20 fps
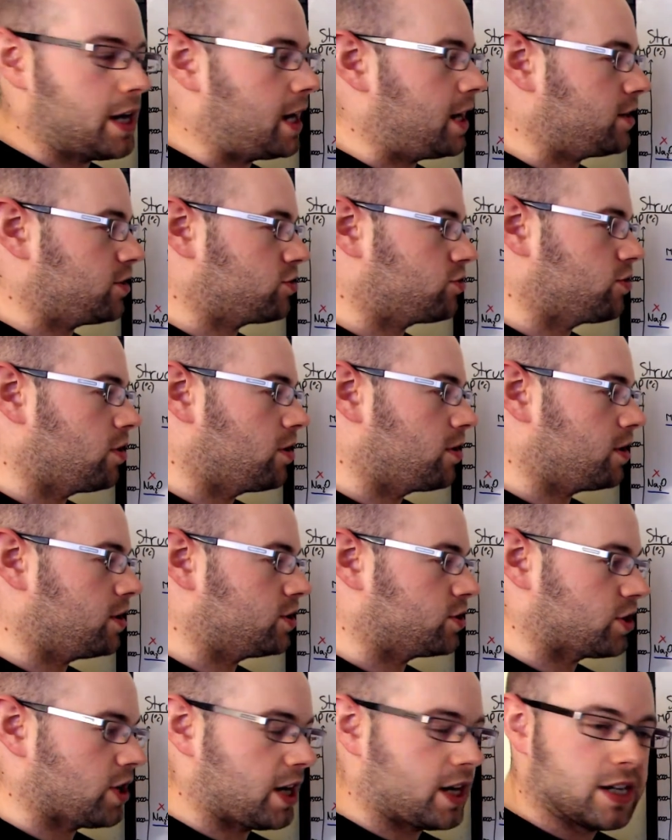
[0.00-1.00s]
strong
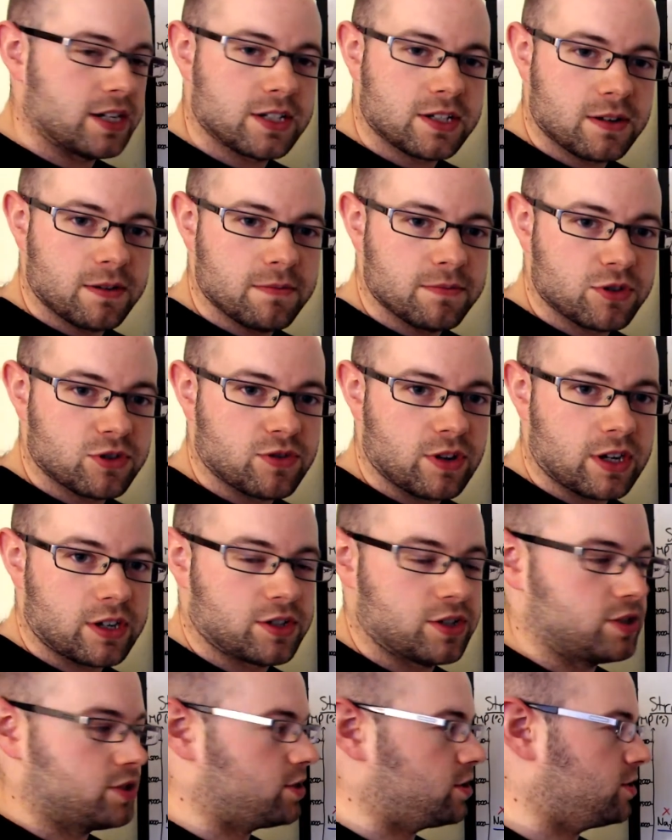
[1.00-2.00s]
giant
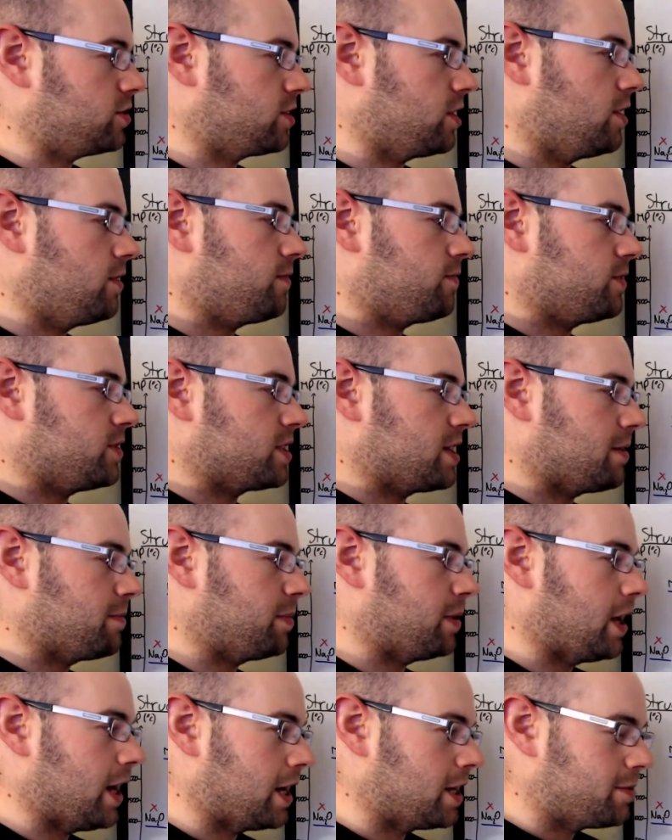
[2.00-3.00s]
structures. So, for
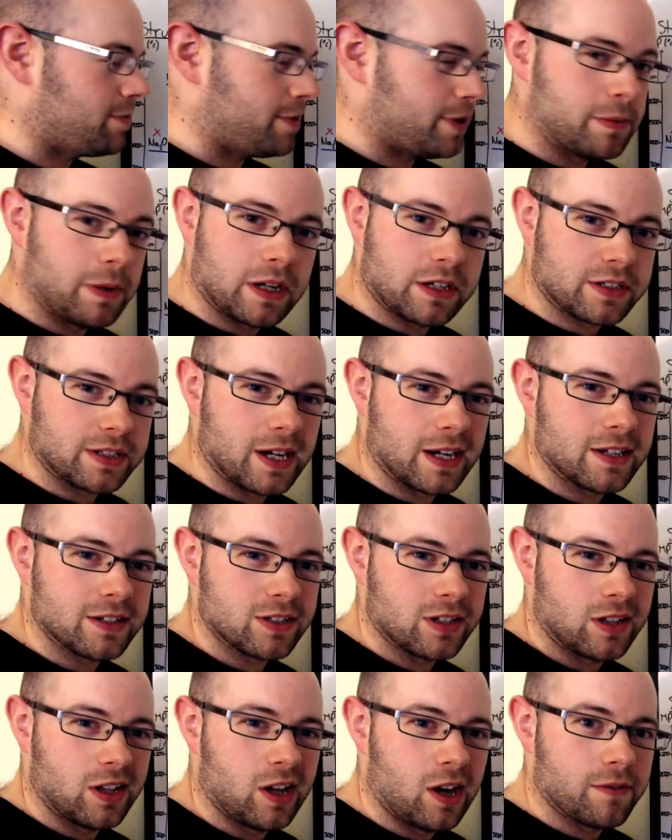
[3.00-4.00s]
example, aluminium oxide, there's a
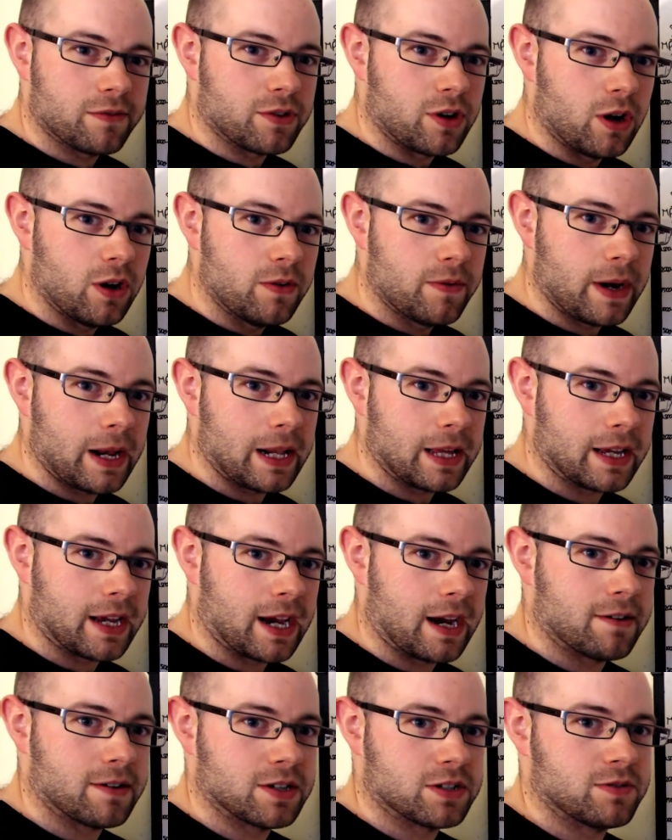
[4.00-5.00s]
lot of covalent
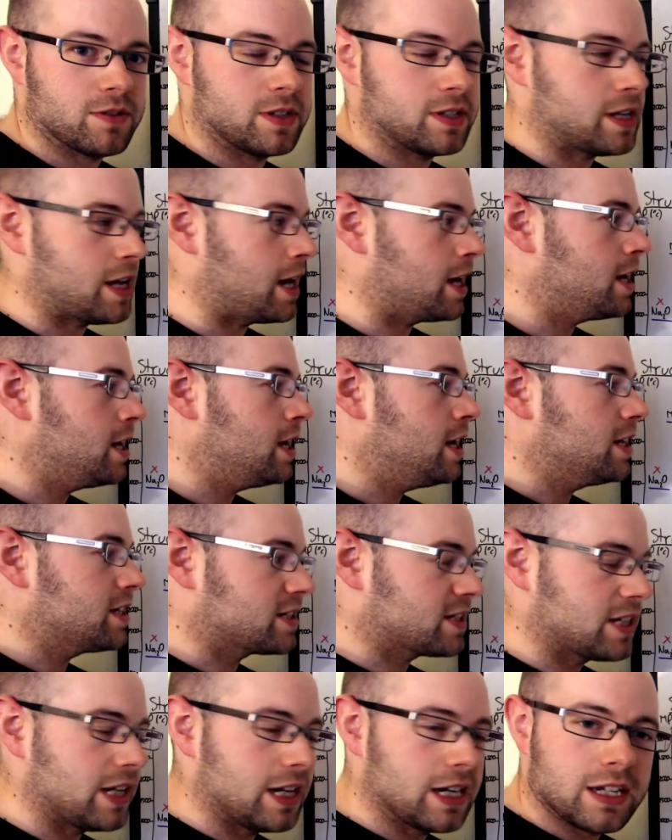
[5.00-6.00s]
character in there.
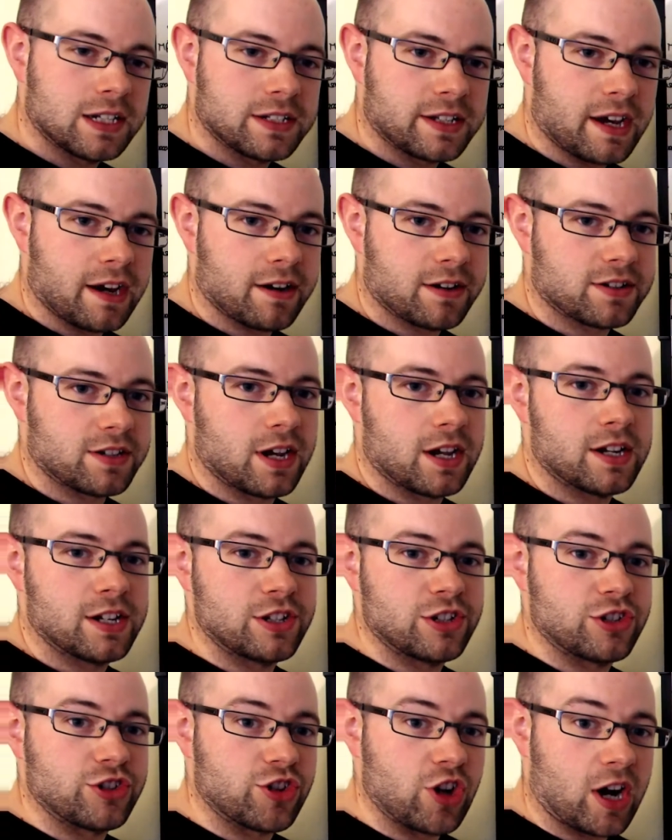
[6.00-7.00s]
Silicon dioxide
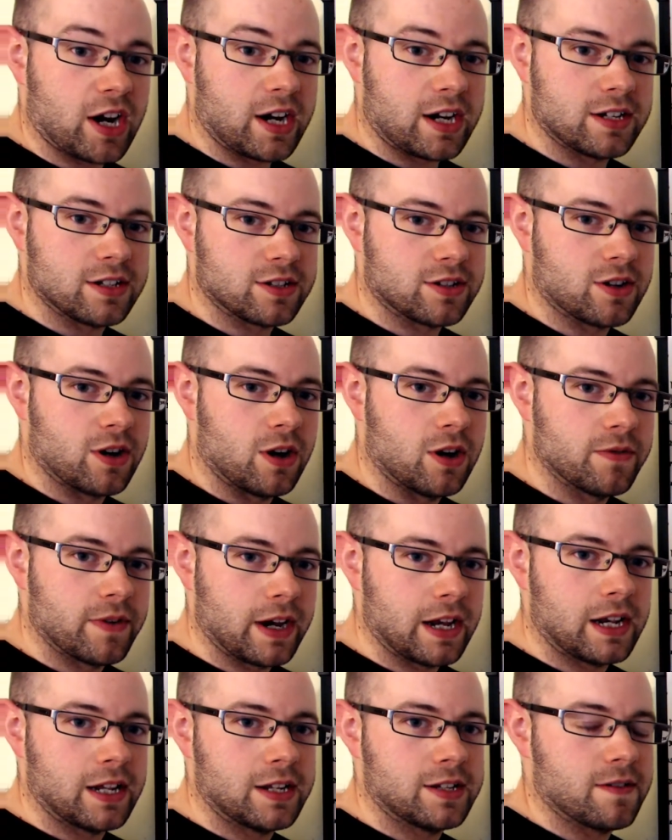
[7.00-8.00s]
is giant
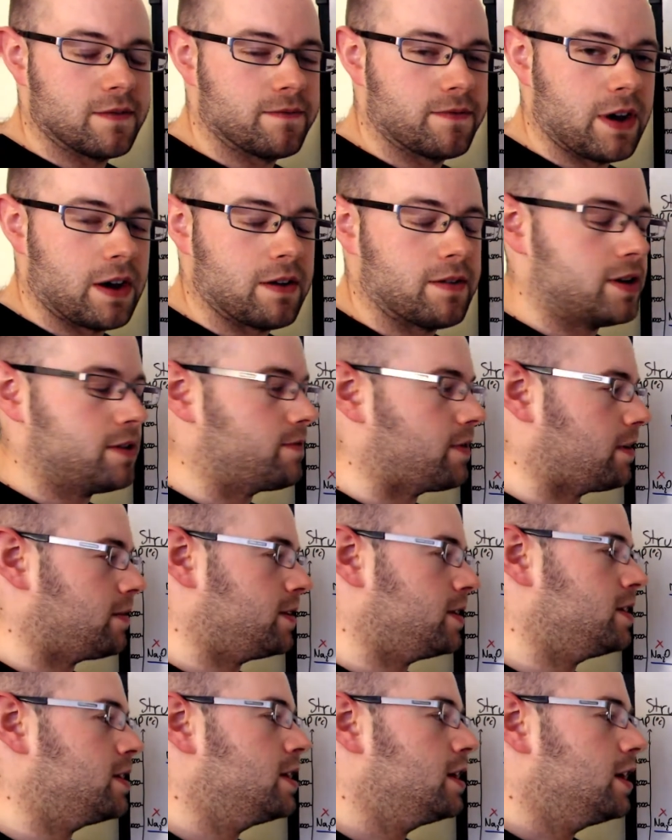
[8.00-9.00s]
covalent,
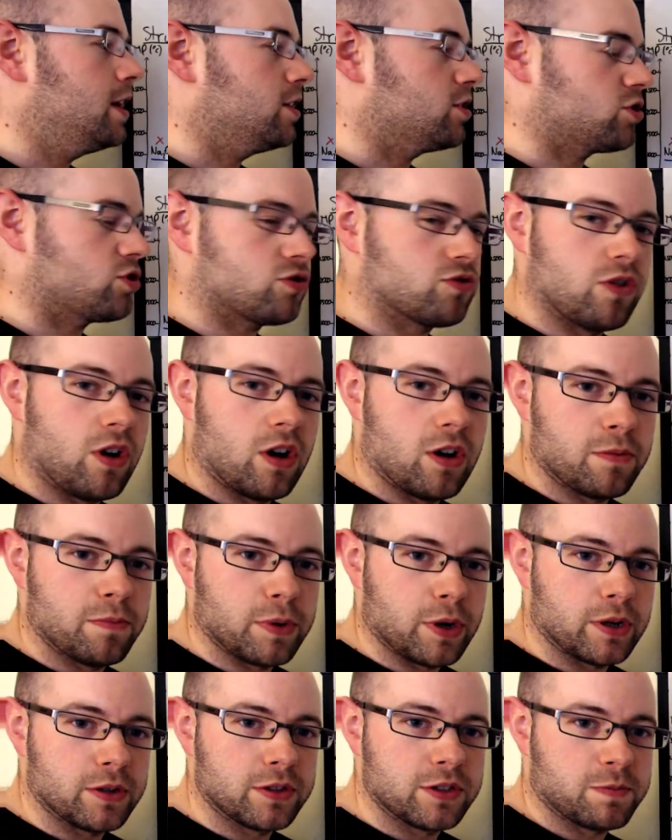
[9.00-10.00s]
very strong
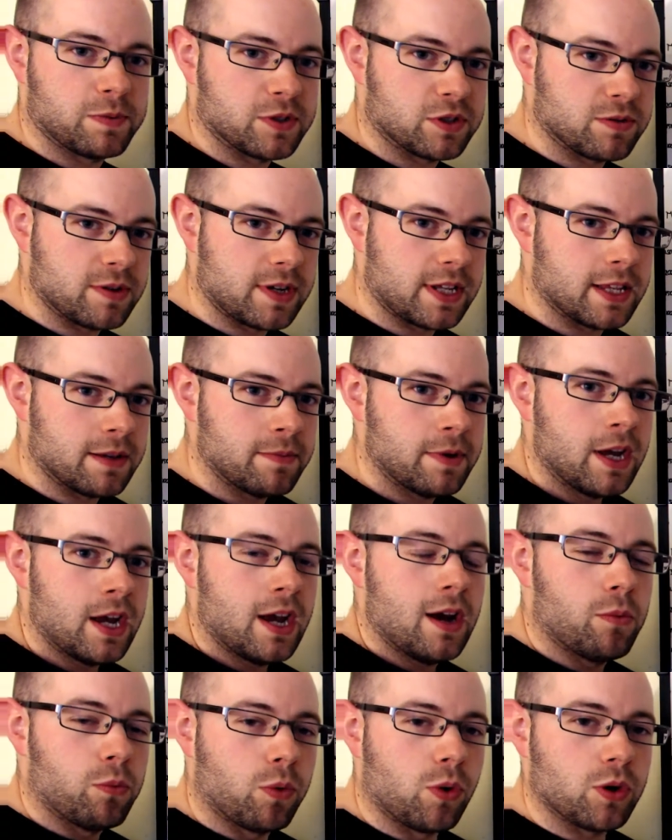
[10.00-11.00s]
bonds between them.
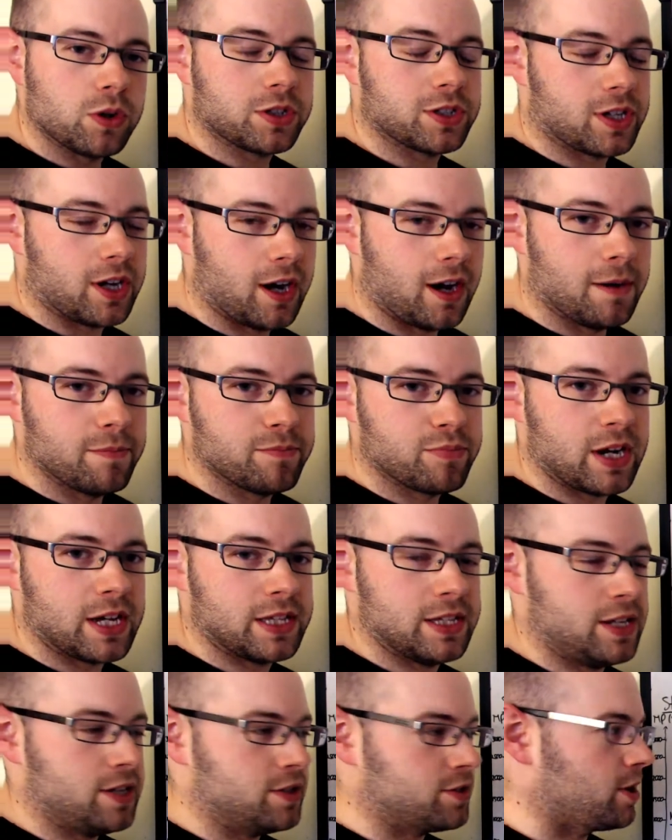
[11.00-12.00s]
Water can't break
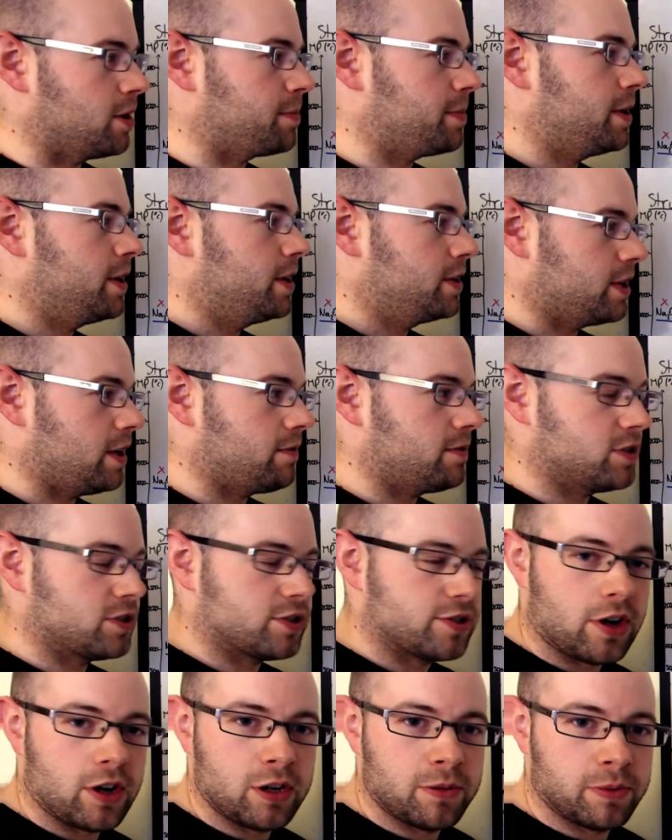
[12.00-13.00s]
these up. They're
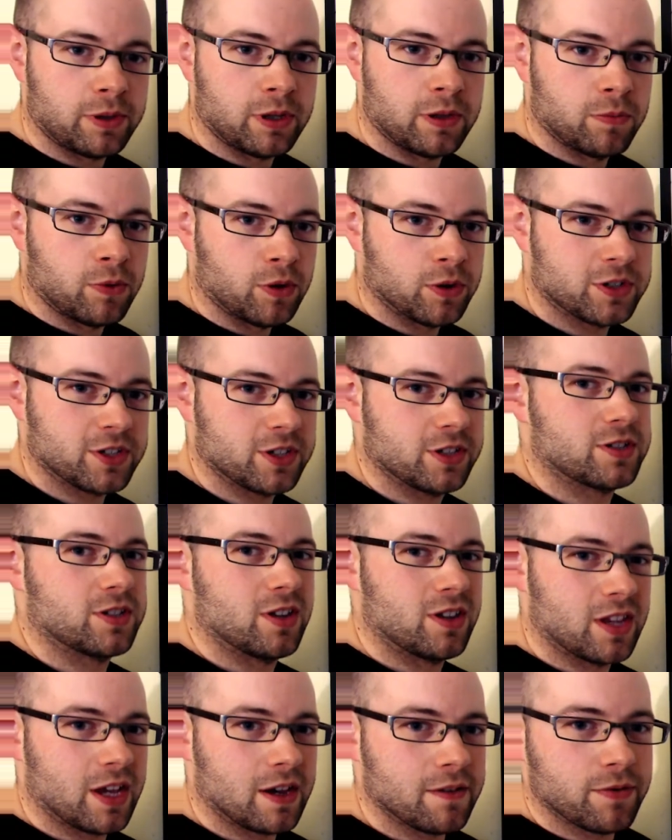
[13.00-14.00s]
insoluble in water,
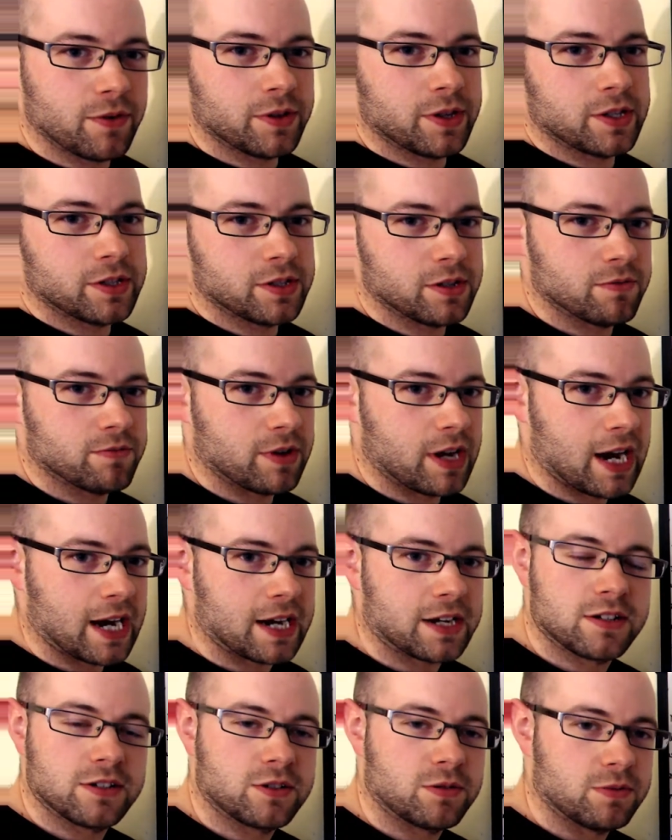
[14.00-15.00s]
so therefore they don't
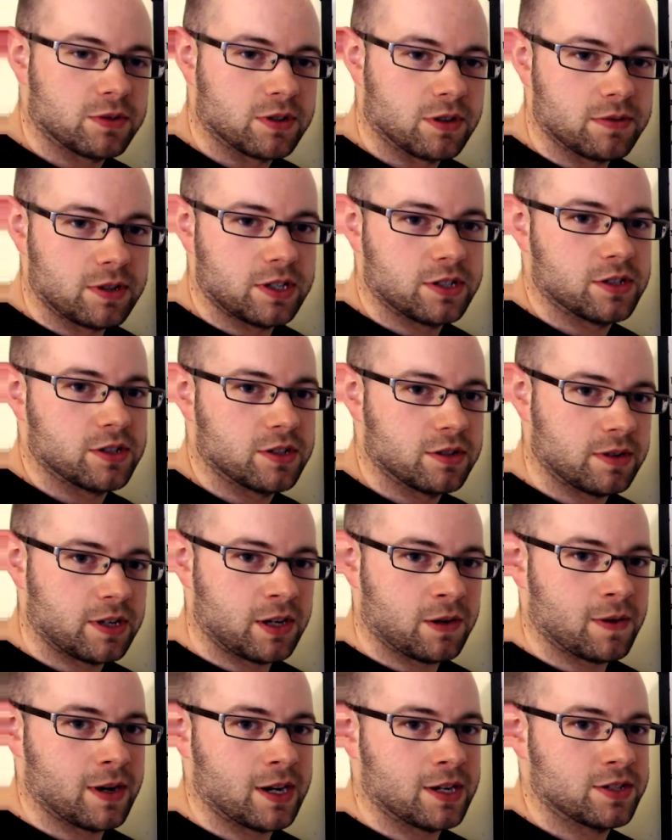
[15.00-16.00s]
react. So we don't need to do any
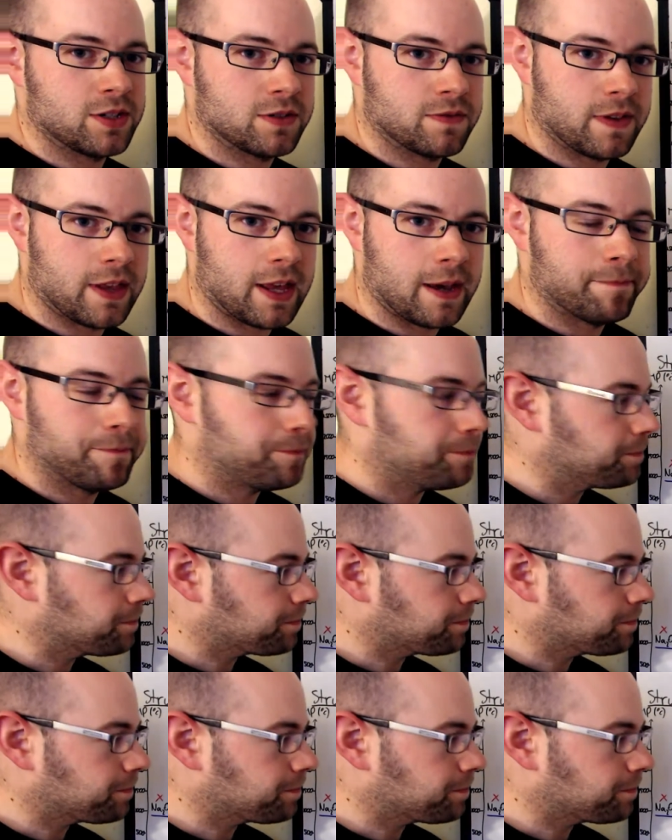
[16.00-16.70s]
equations for them.